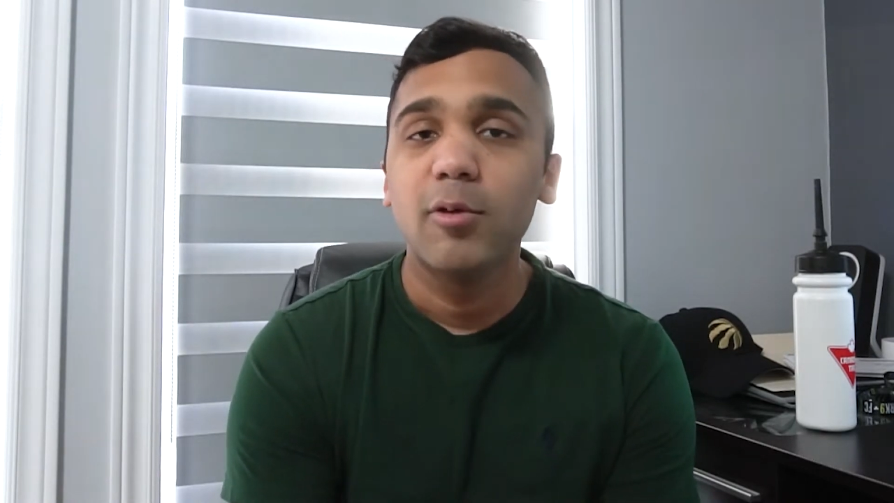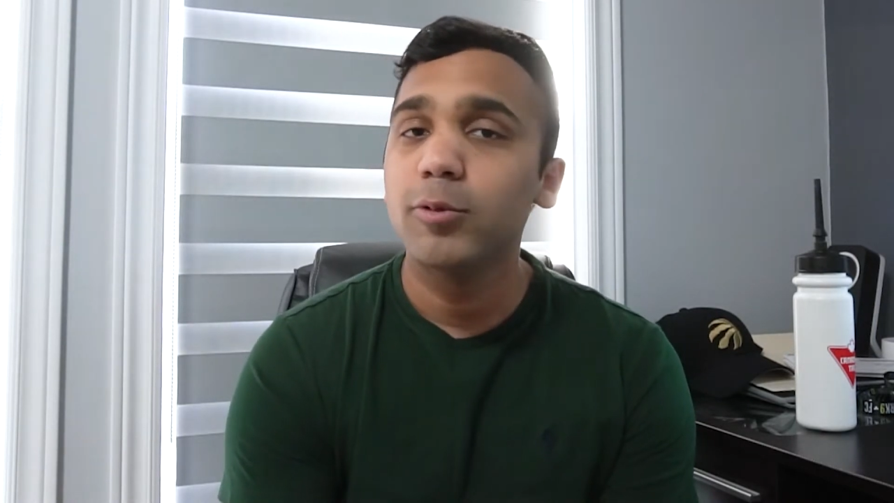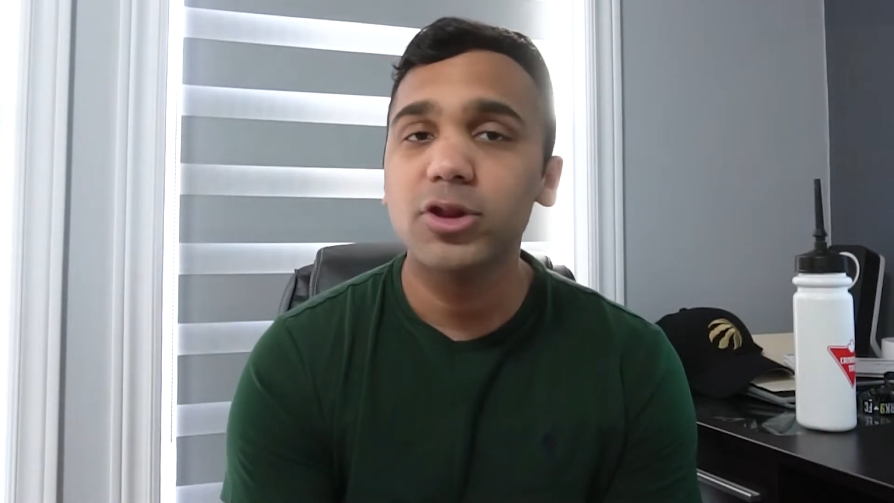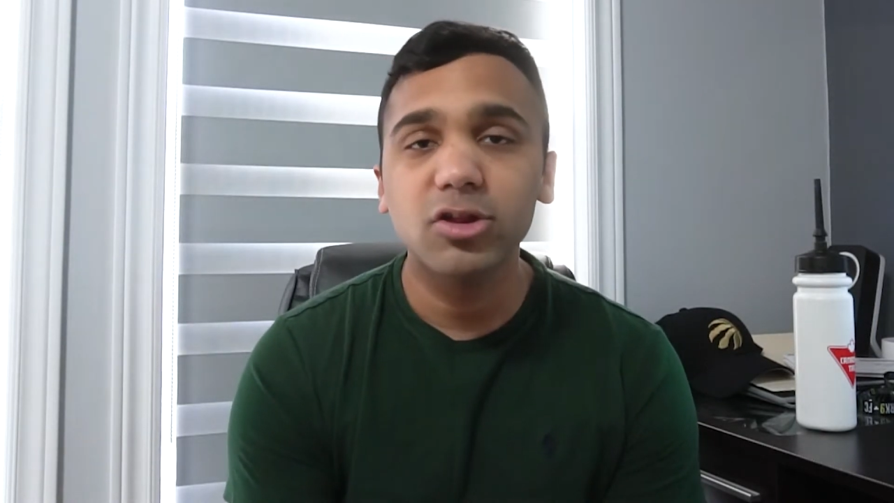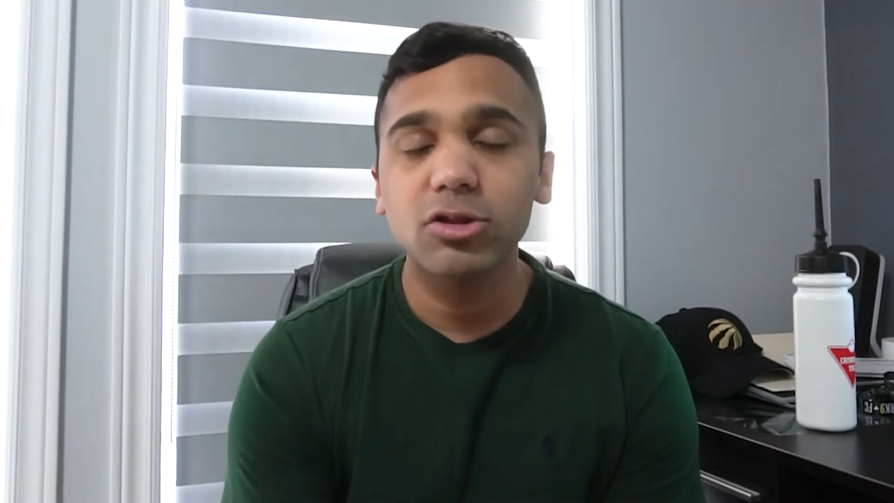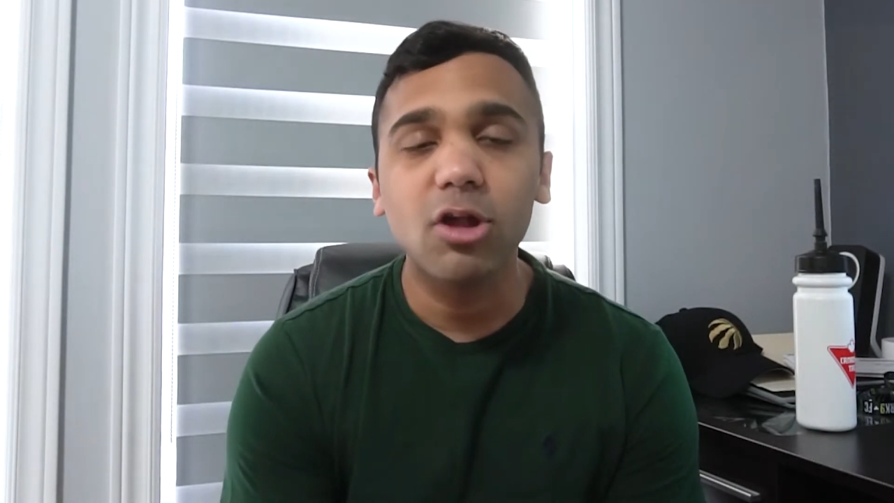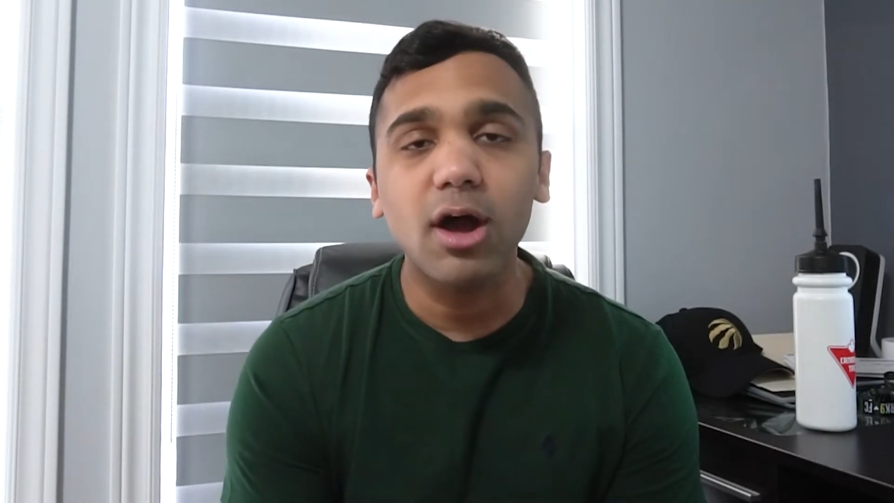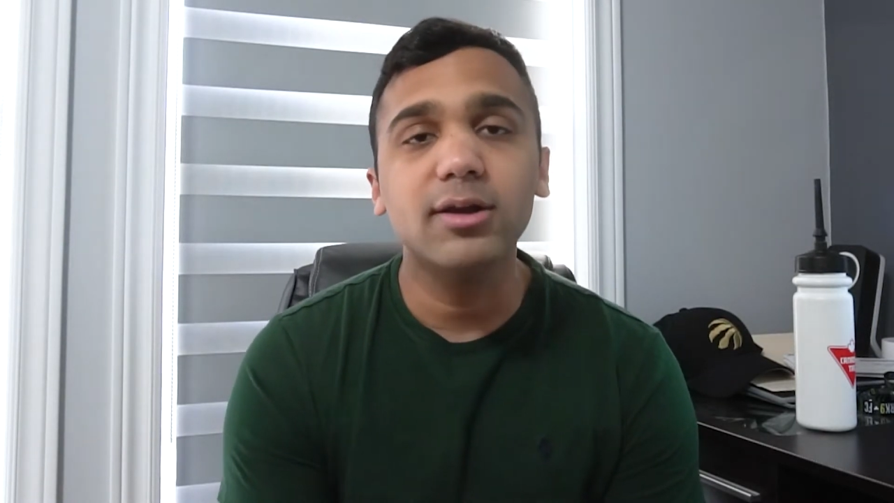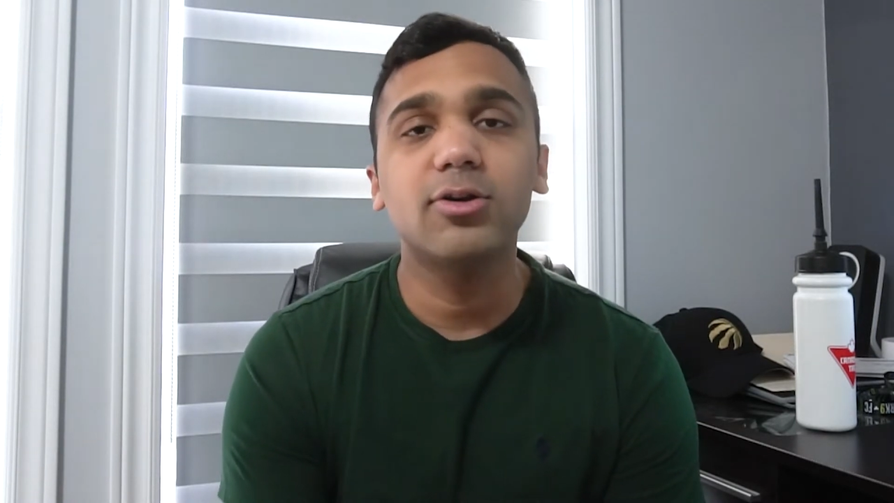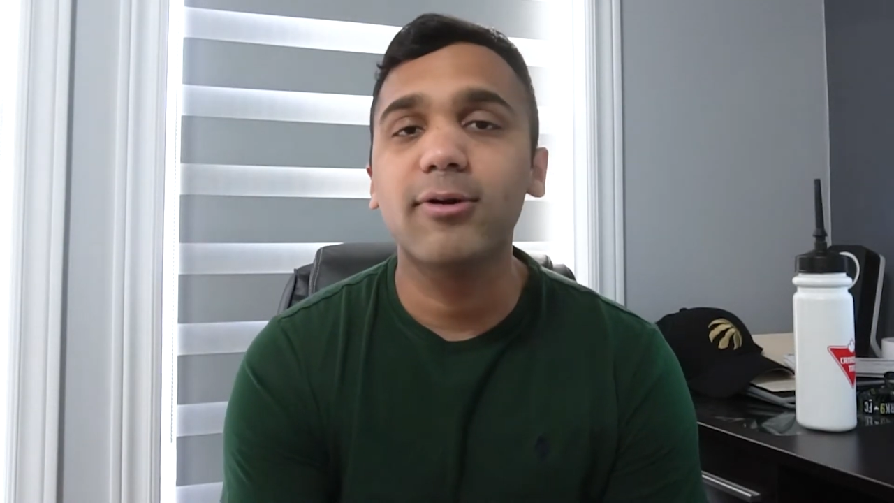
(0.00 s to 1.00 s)
which is
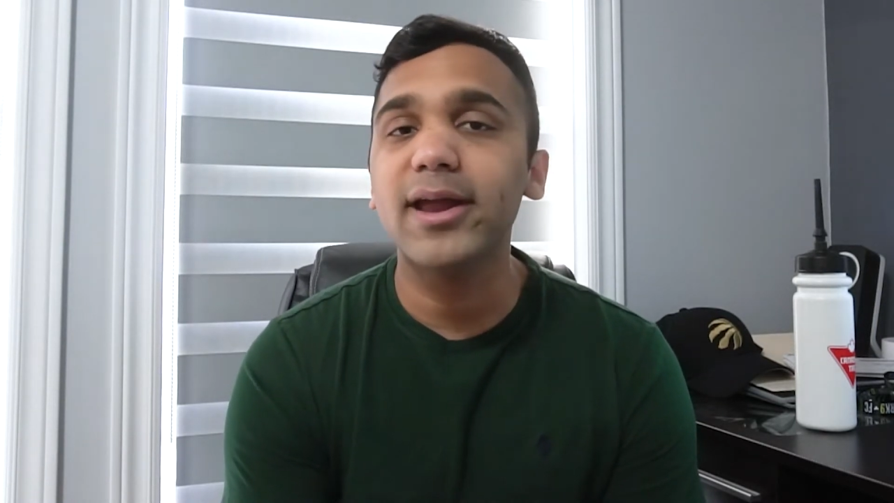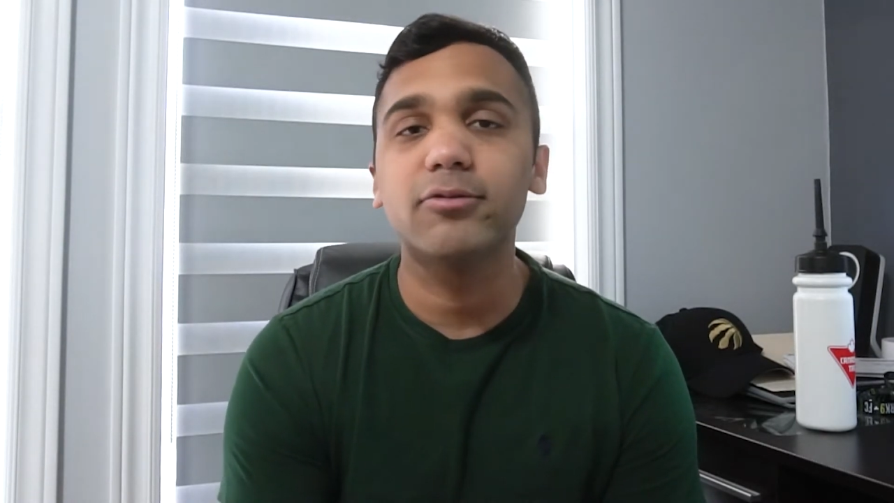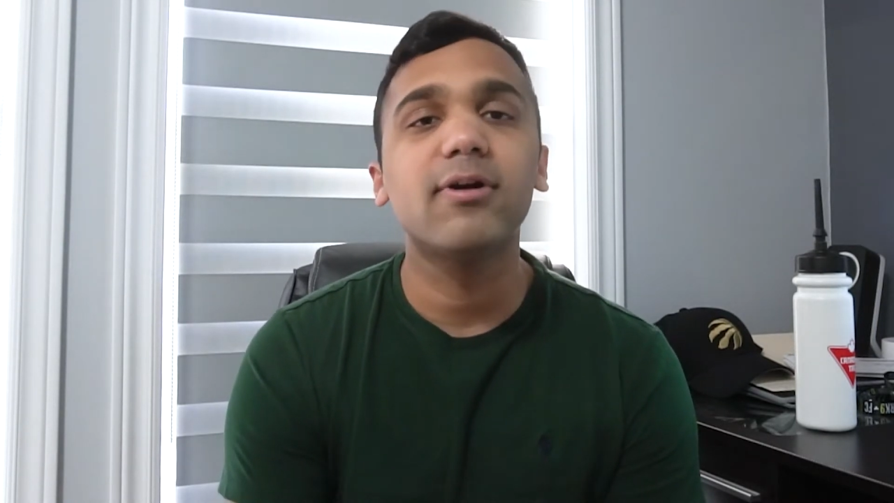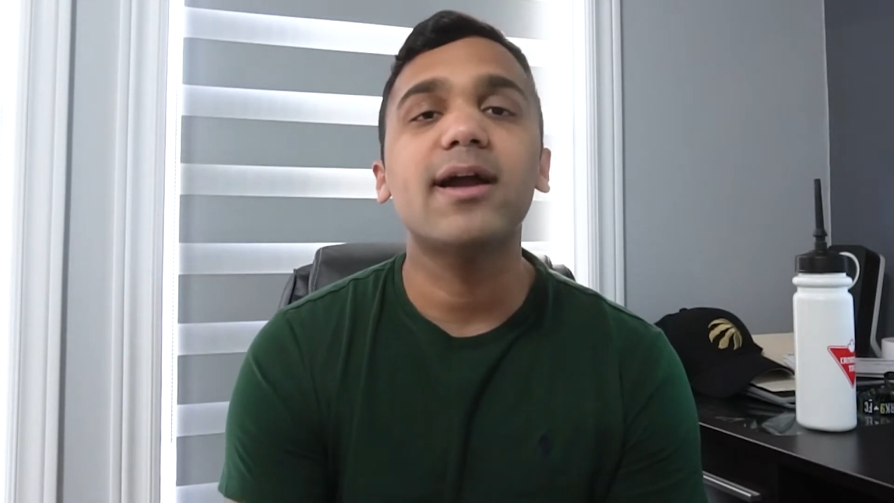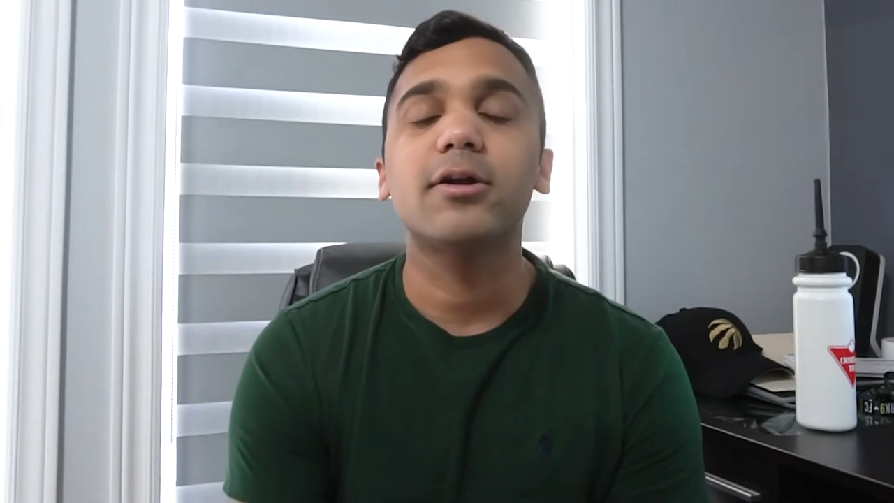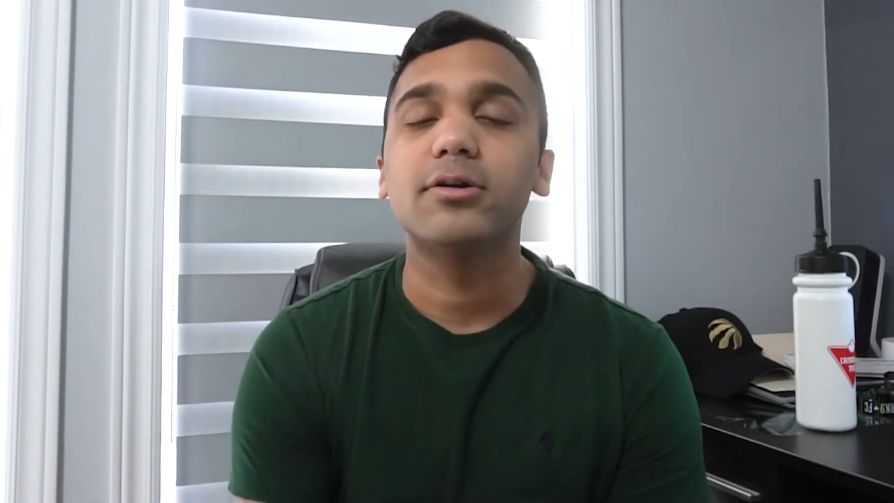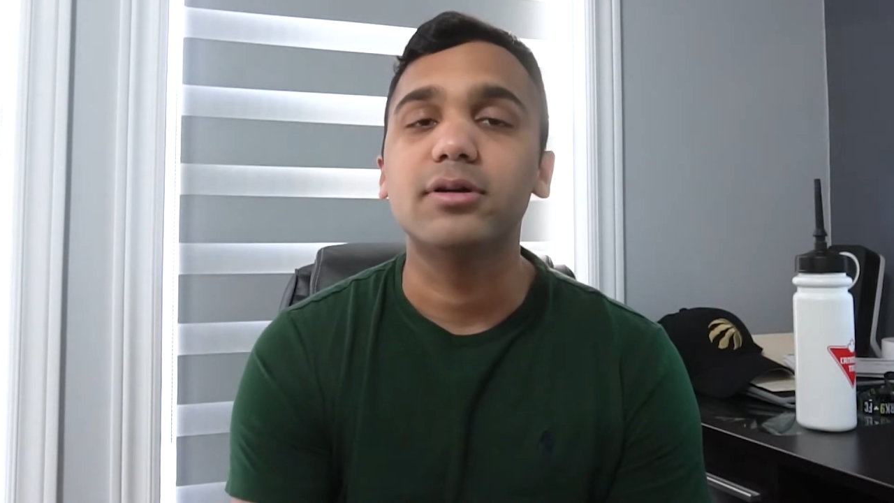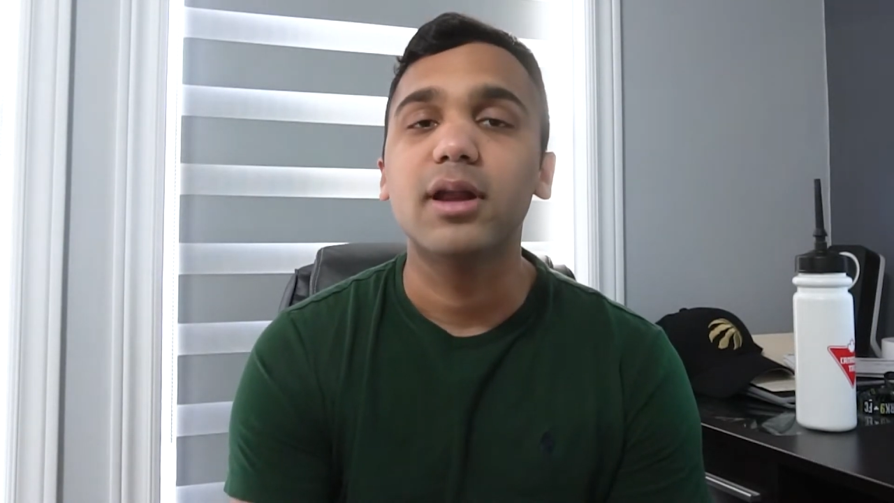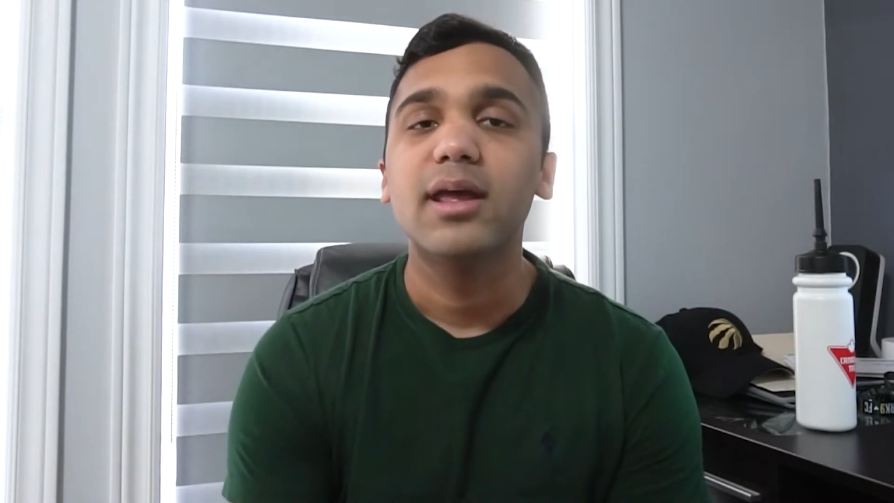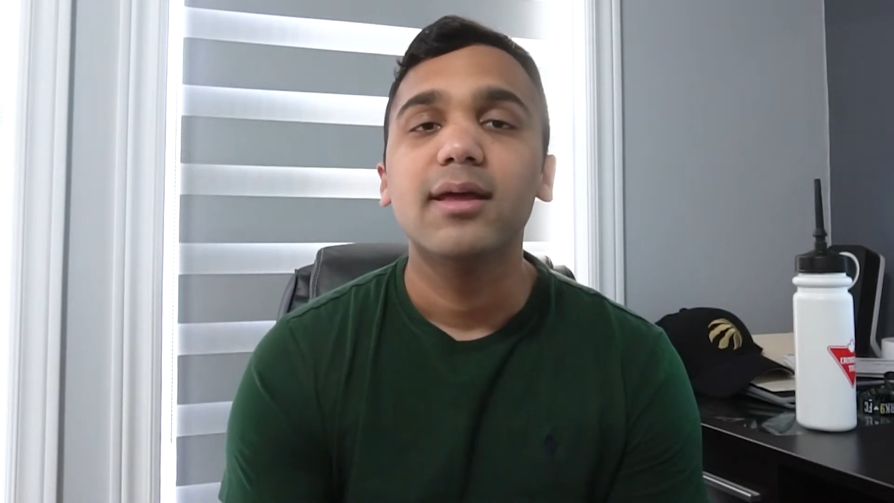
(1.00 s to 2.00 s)
not a great record